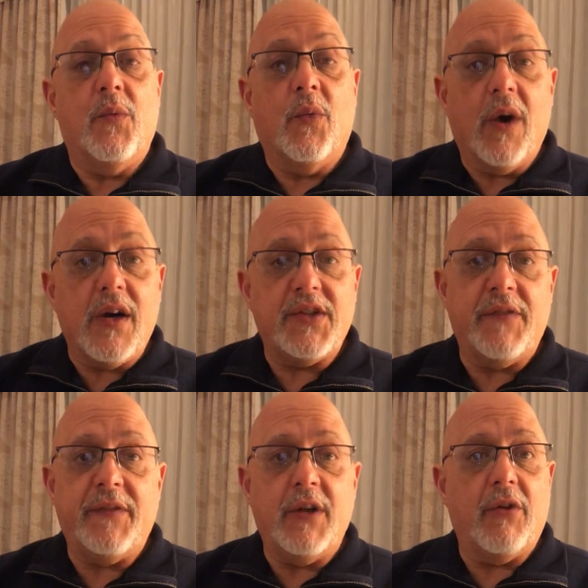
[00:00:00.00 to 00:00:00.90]

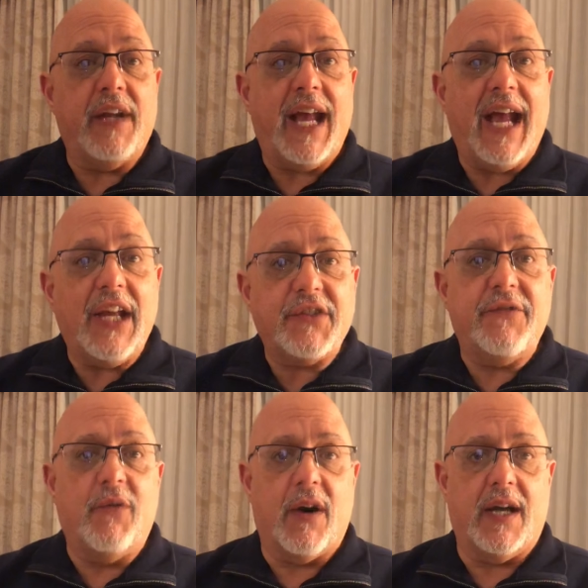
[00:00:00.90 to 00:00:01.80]
Worse, if you don't ask
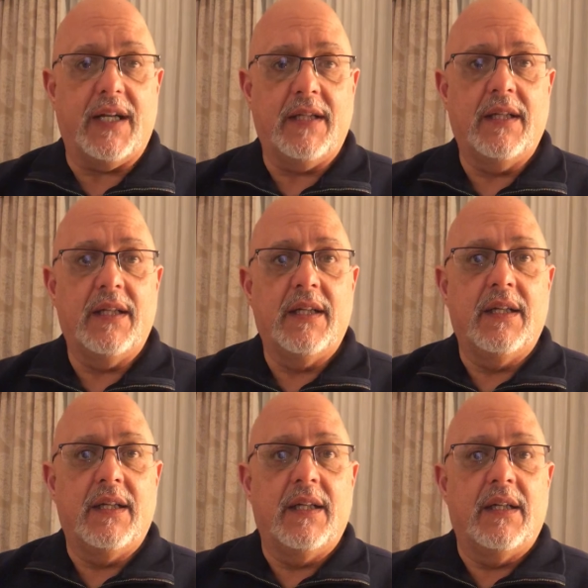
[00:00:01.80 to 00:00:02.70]
for it,
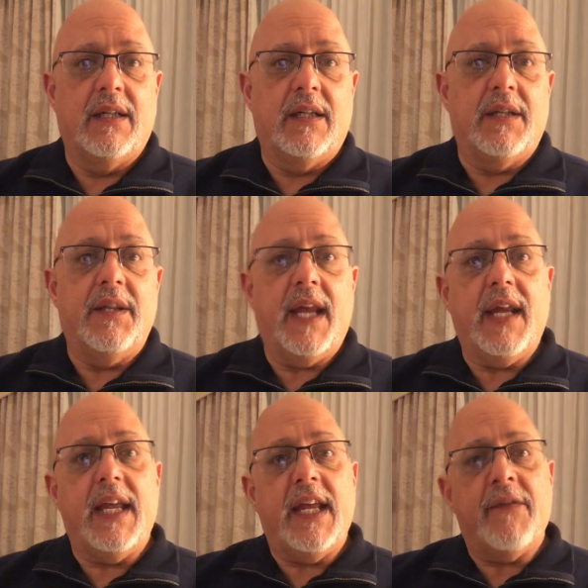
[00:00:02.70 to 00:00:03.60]

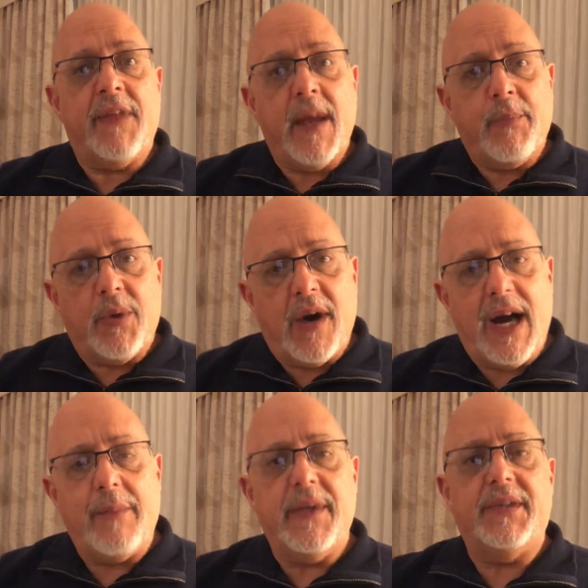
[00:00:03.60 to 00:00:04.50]
they if they
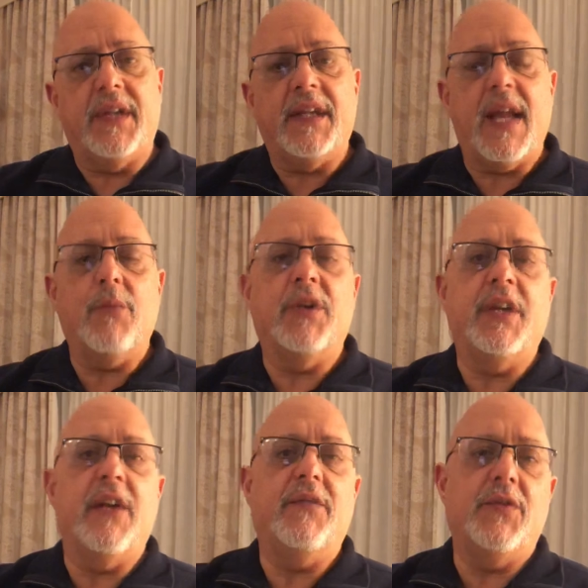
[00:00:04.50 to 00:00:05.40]
promise that they would
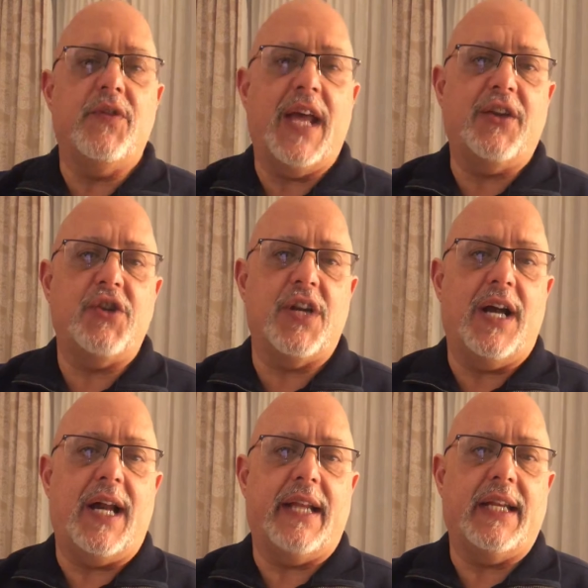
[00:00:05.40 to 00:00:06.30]
give you that
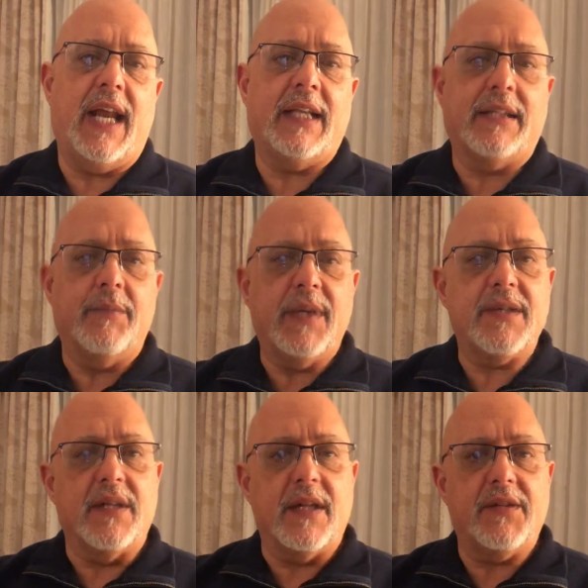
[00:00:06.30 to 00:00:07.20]
shot at the
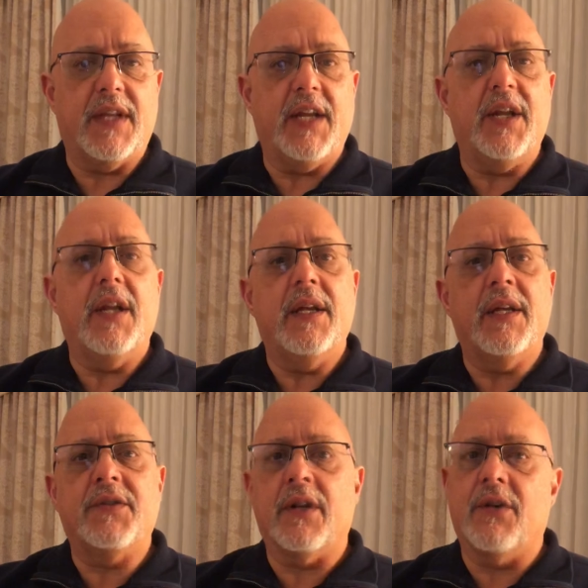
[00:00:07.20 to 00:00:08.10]
business, then
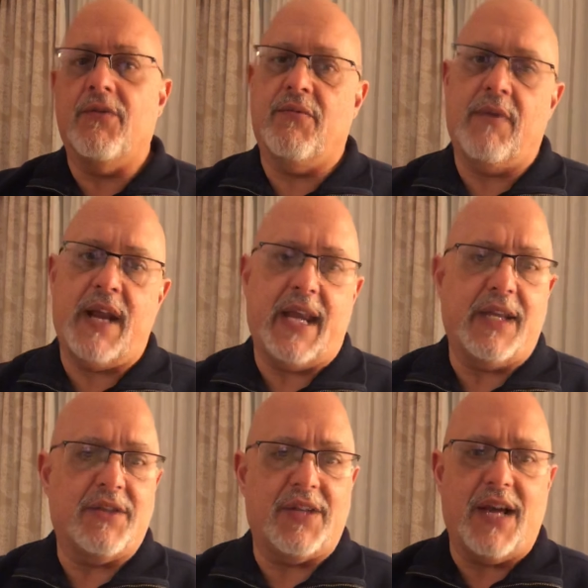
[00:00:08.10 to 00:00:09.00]
it's a
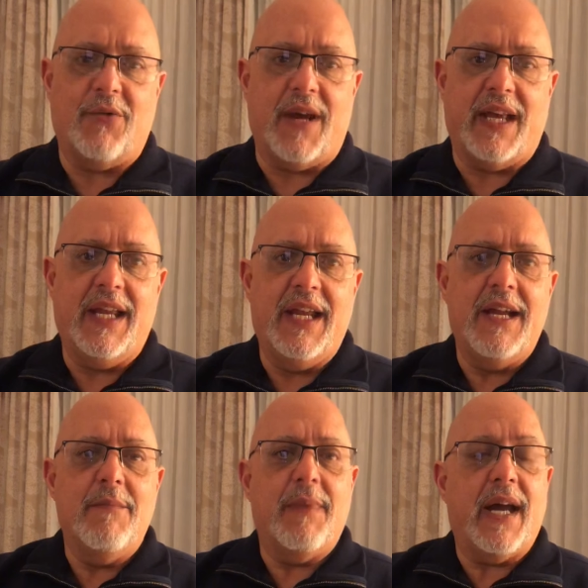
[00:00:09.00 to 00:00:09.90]
great segue
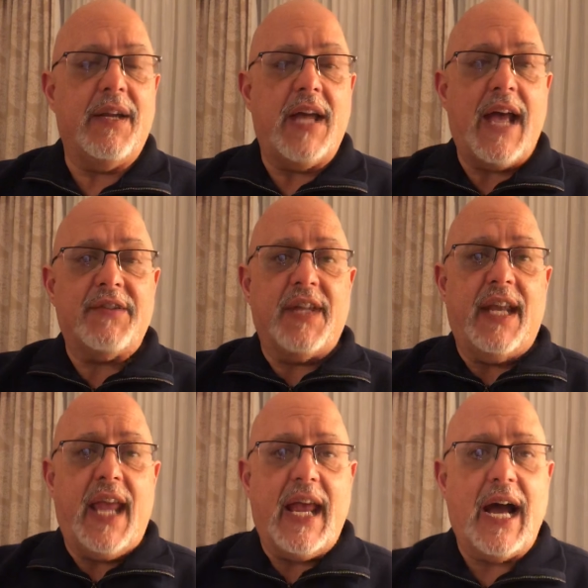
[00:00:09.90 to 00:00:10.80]
by
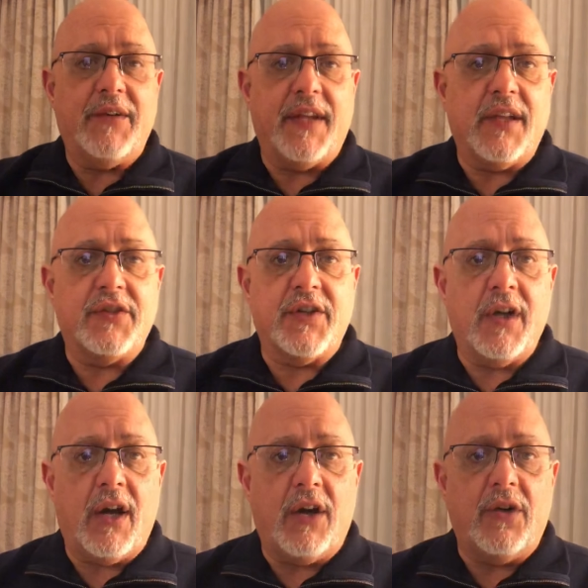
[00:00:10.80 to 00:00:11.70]
asking, "Hey, how'd things
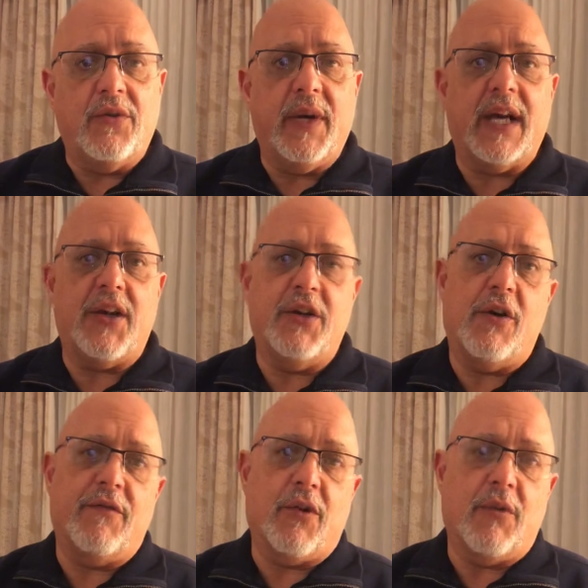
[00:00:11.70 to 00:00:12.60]
go? We got you
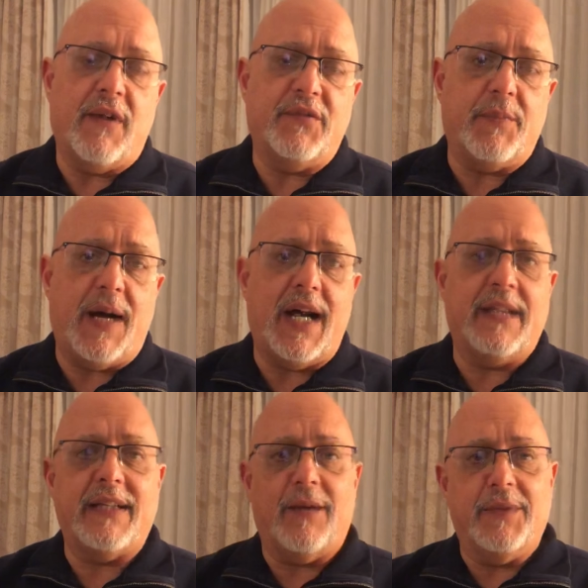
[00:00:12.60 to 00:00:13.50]
over a rough
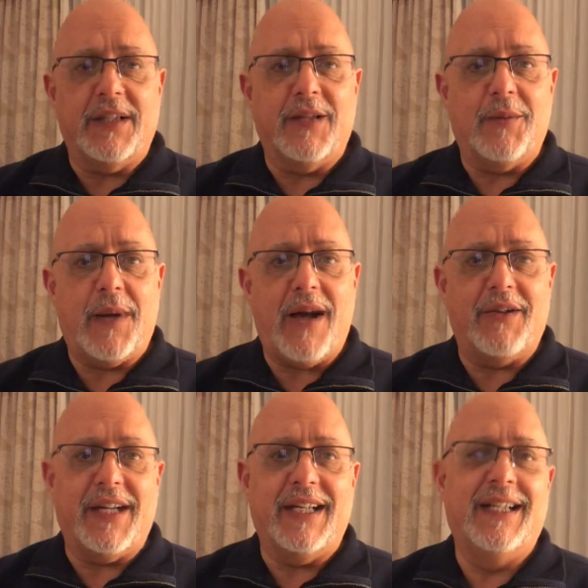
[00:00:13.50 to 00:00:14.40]
spot. Tell me a little
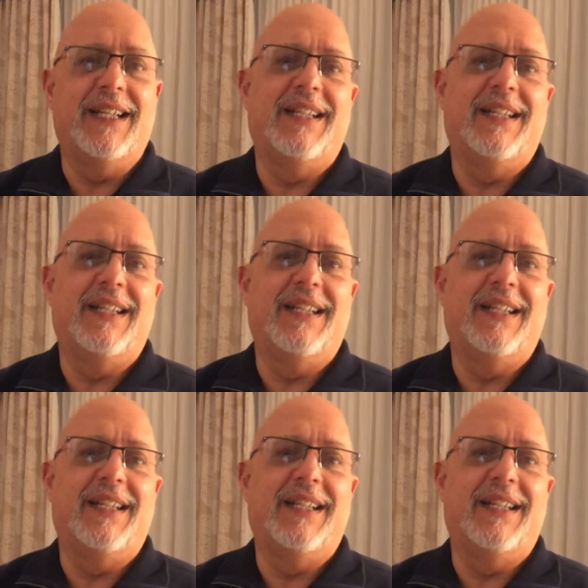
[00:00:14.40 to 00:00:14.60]
about it.